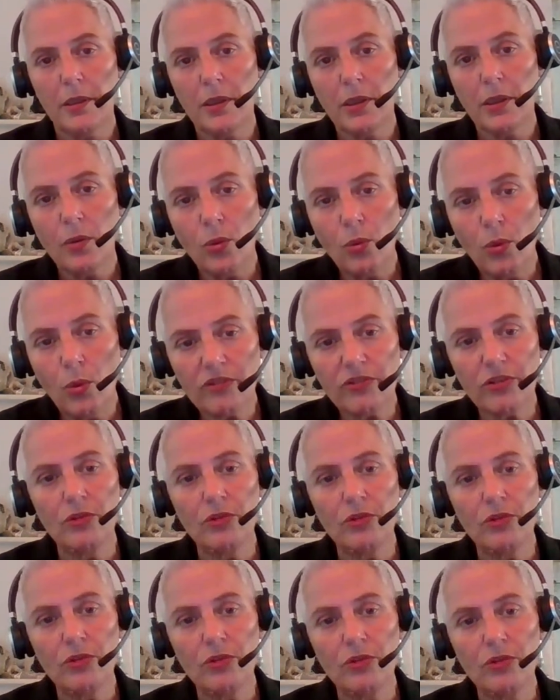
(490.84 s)
what to
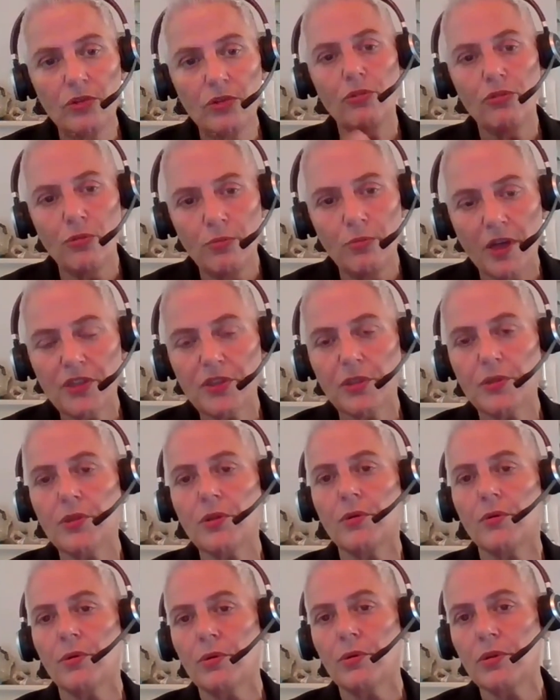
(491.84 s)
do, how to measure
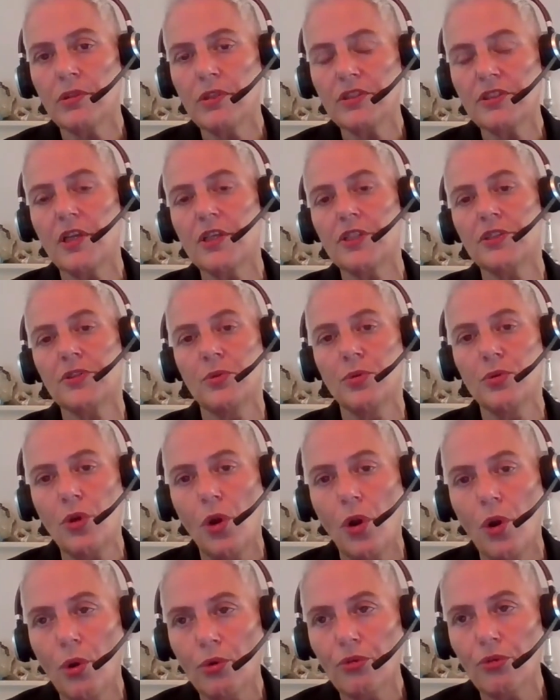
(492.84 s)
your organizational
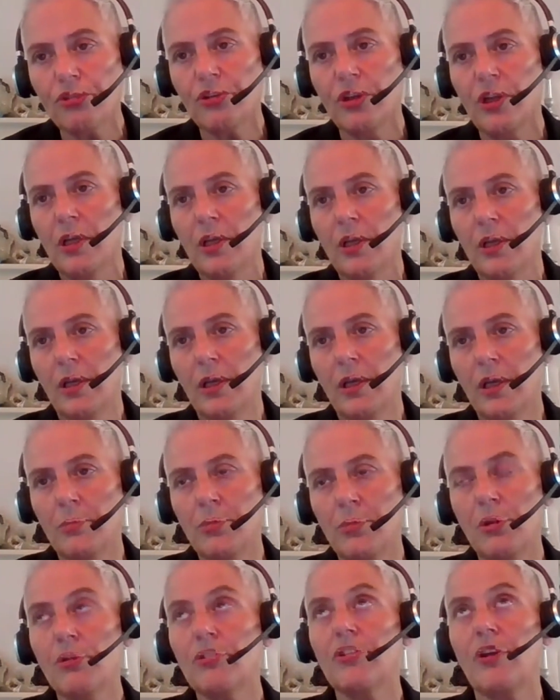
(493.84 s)
goals,
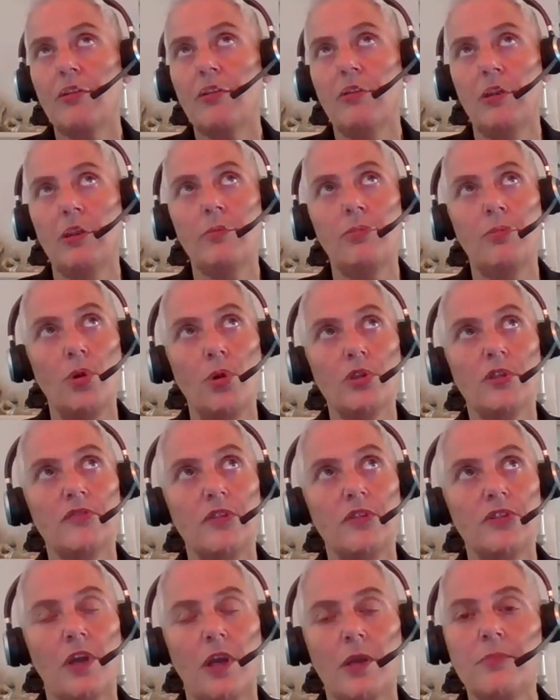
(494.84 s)
because I think most of the
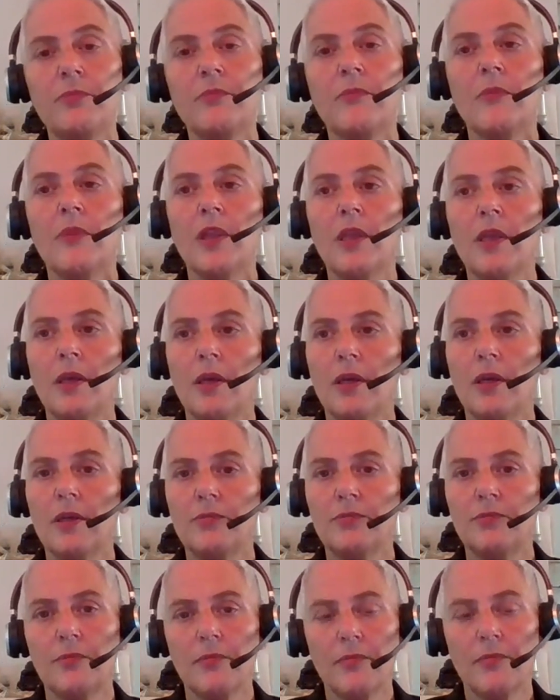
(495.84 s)
time
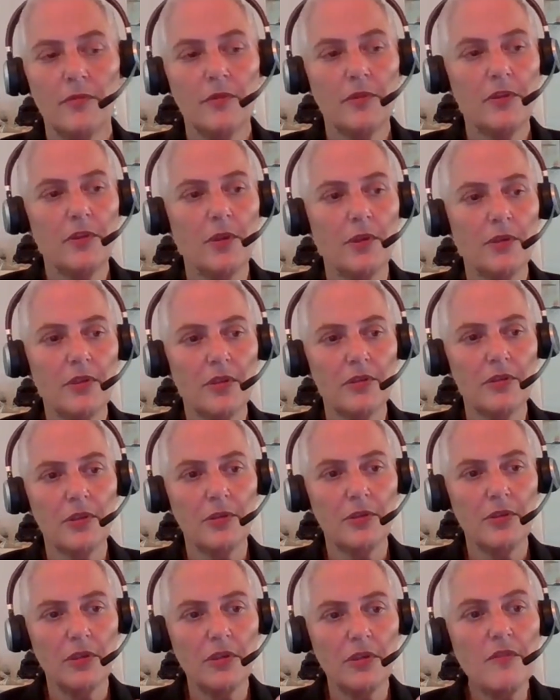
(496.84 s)
um, the
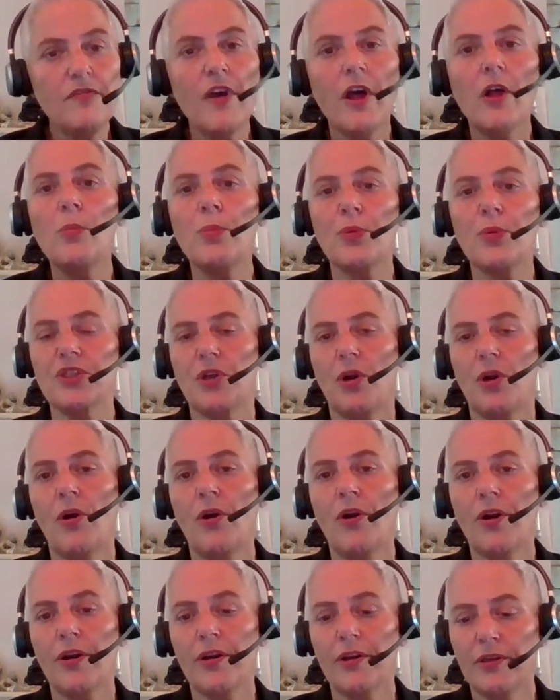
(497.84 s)
developers
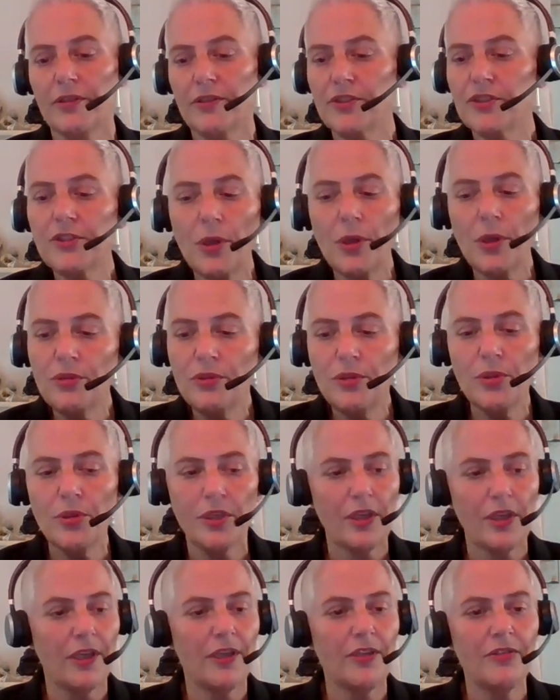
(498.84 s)
are so good
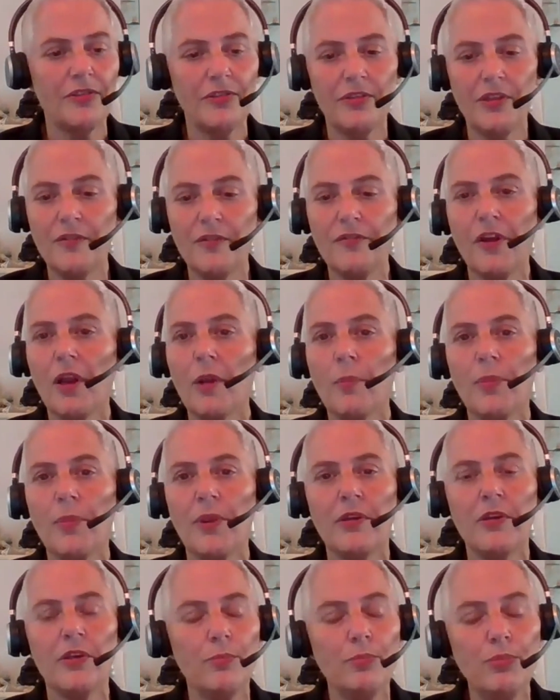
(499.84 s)
in
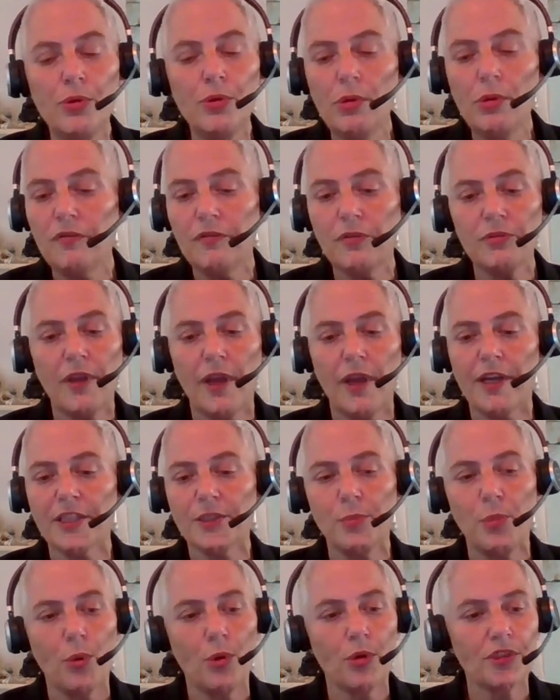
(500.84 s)
developing beautiful
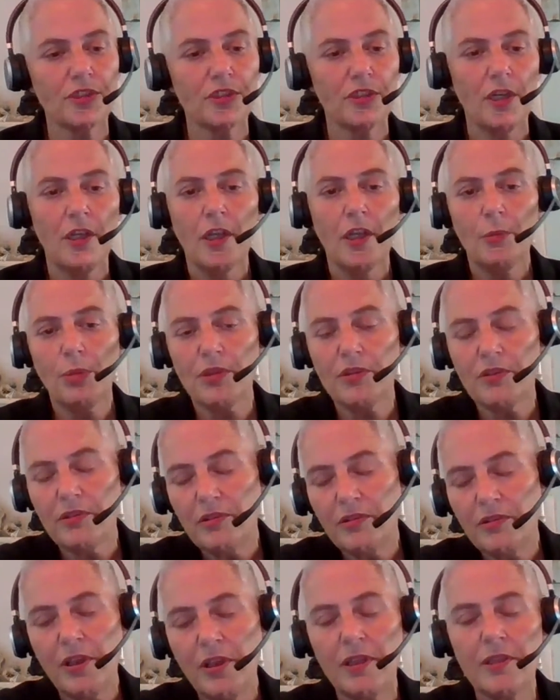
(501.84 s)
dashboards, but
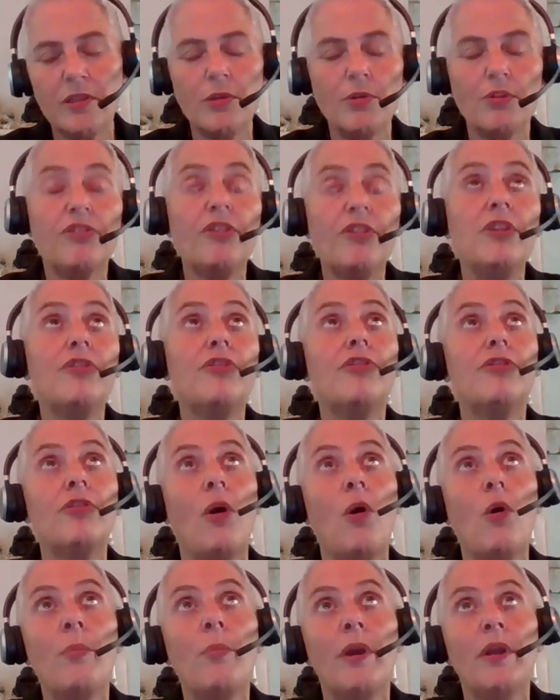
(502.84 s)
then you see
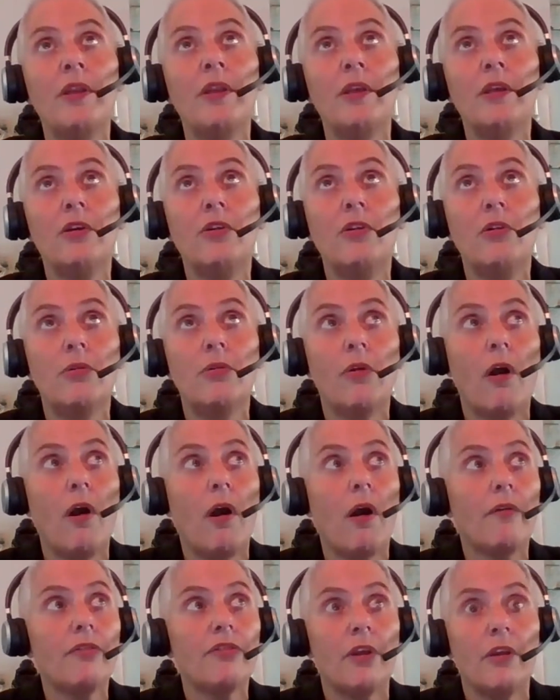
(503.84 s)
so many
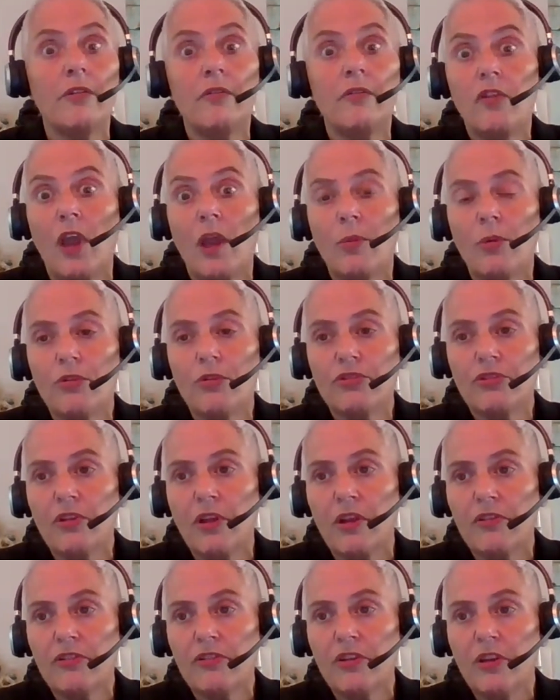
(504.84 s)
graphs and tables
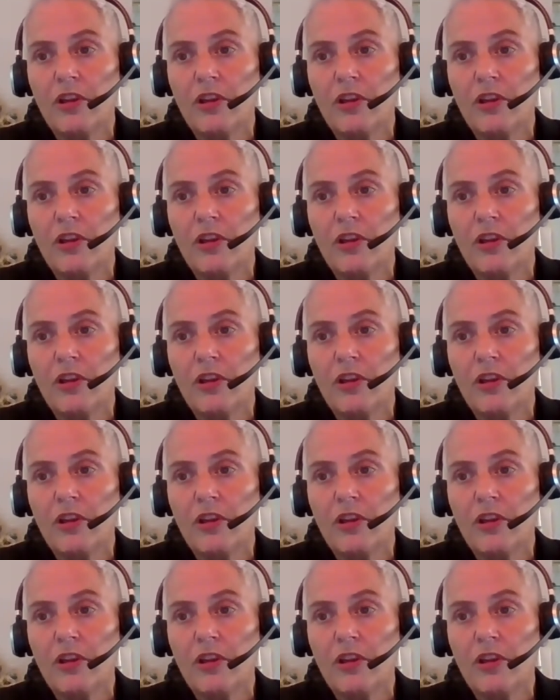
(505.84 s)
that